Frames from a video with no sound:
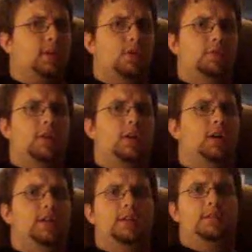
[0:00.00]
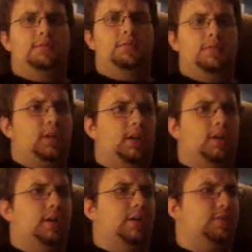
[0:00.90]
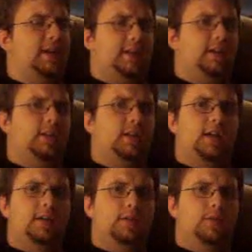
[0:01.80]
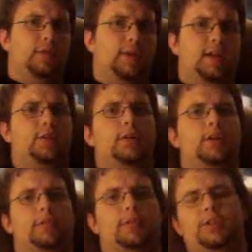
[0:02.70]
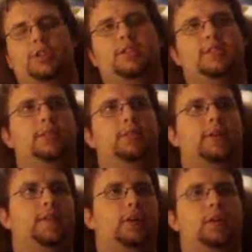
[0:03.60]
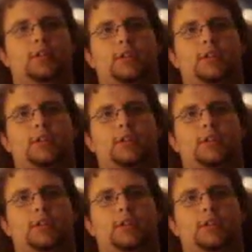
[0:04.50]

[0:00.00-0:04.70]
Overall, and then, you know, on SmackDown, you got Randy Orton and Christian still rivaling.